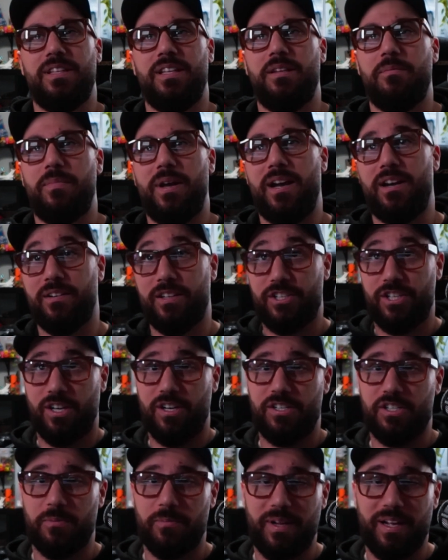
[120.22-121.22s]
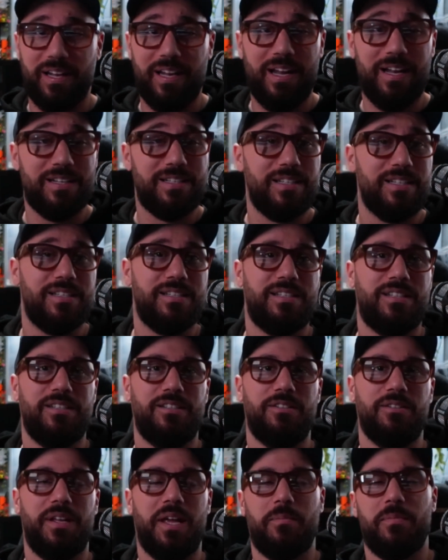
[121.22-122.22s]
battery charge on my glasses
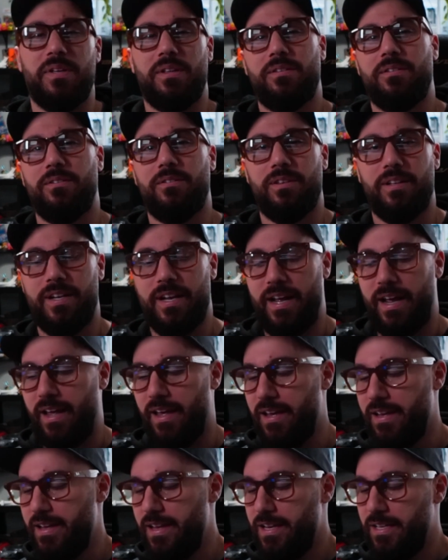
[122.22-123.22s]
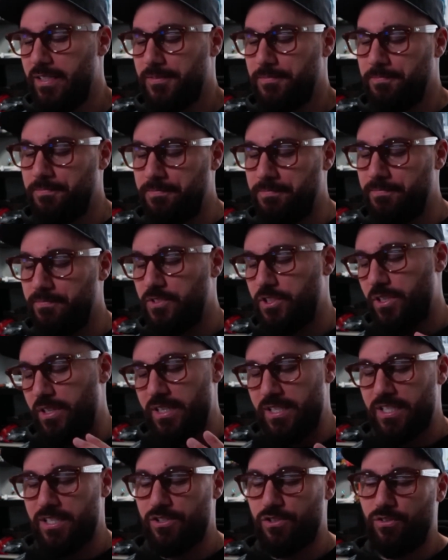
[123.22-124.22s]
to get me through the day. So
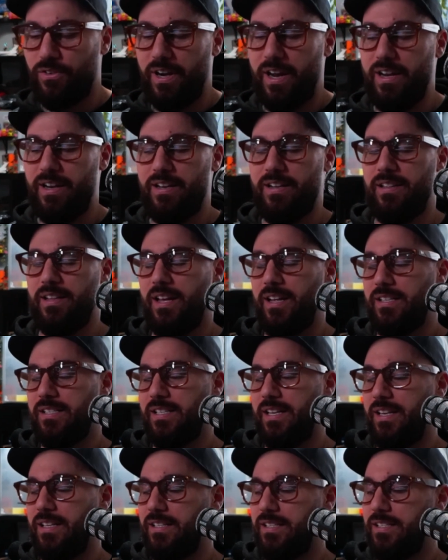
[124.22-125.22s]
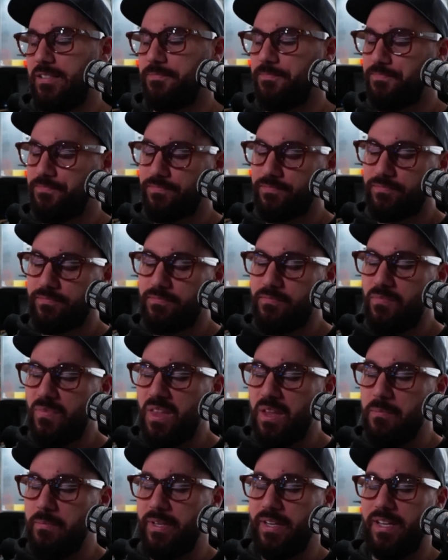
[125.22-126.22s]
this is great in that sense
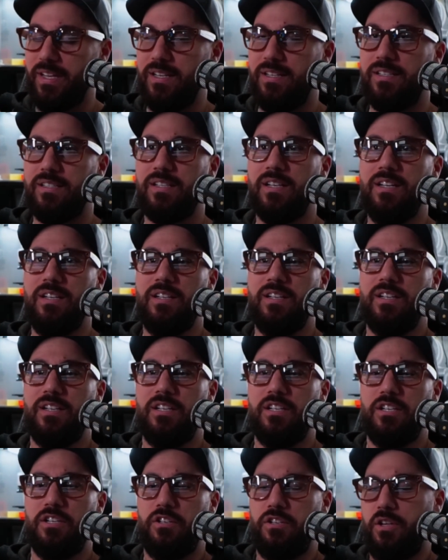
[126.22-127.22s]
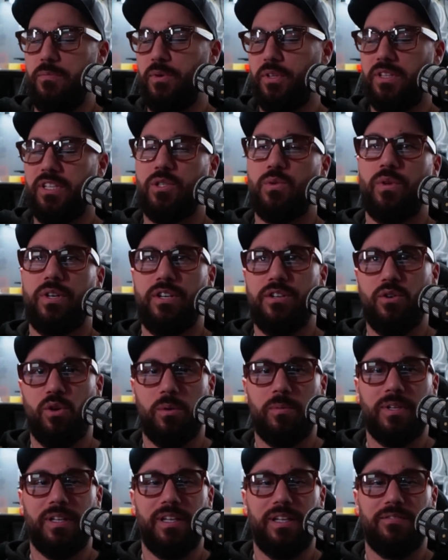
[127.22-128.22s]
because you put this where you
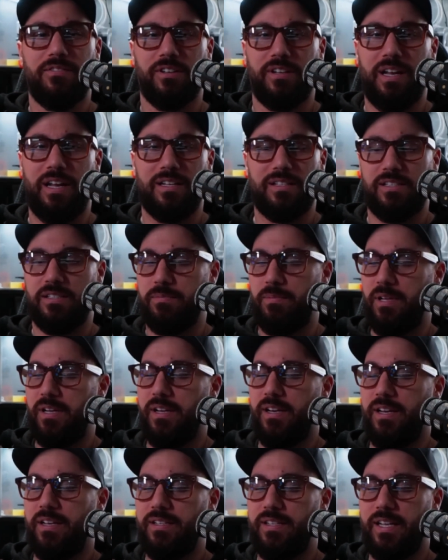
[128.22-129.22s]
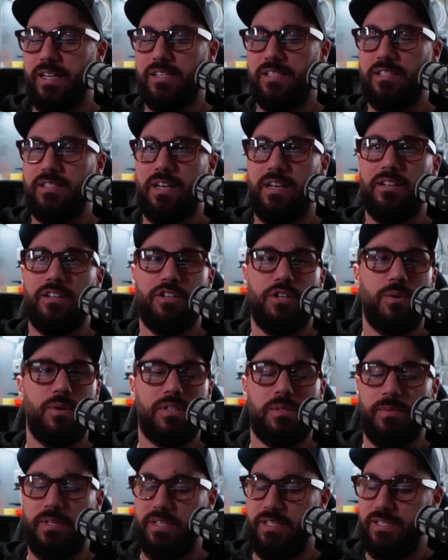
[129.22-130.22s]
normally leave your glasses, plug it in, take standard
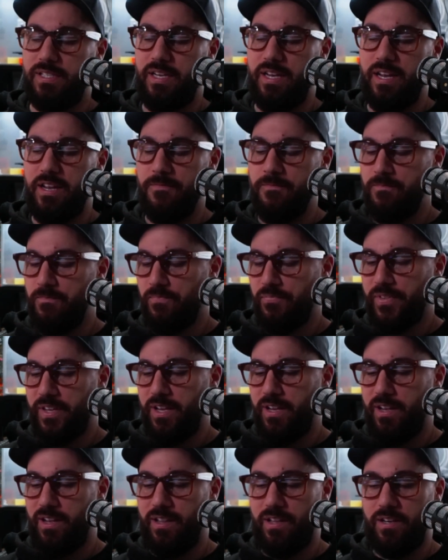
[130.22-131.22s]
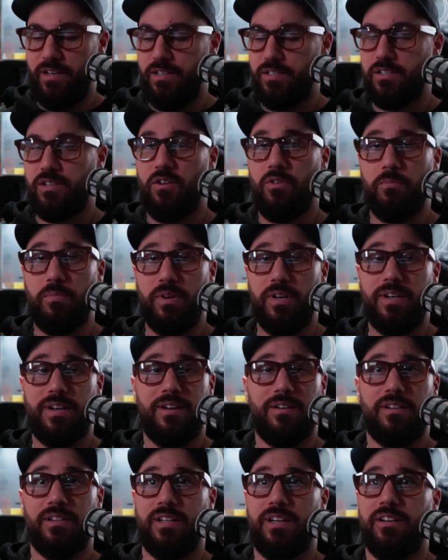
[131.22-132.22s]
USB-C, and then you just go and put it
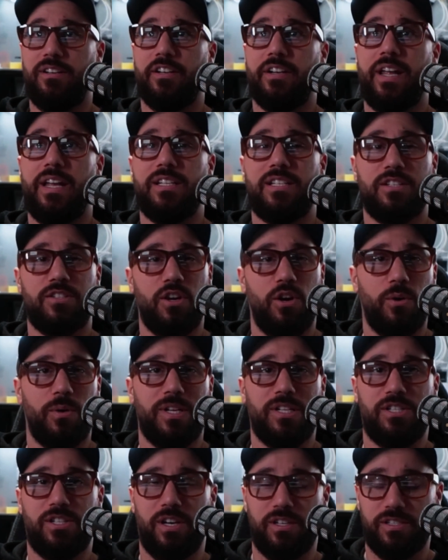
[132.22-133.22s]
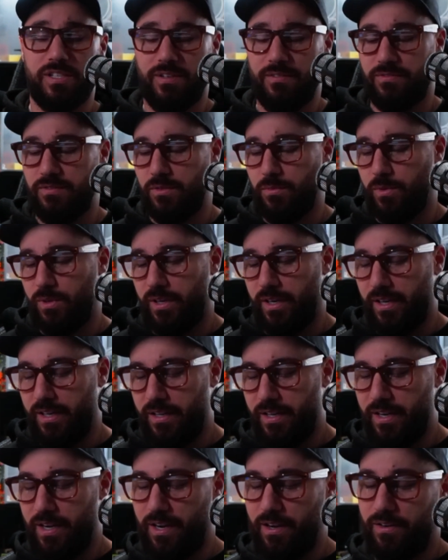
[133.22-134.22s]
down on there, and your case is always charged. You don't have to worry.
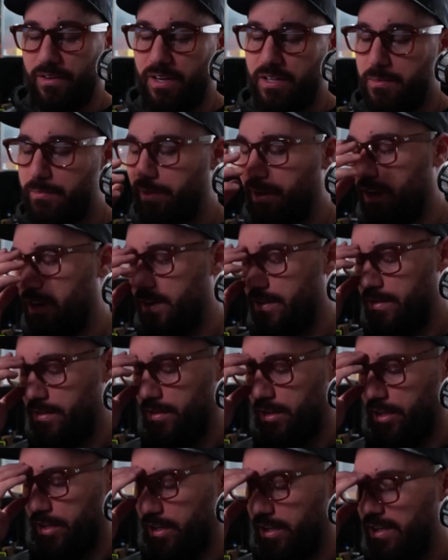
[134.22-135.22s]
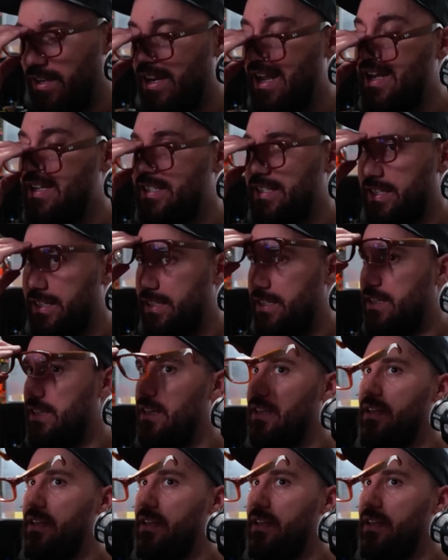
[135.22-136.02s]
And now another part, your glasses,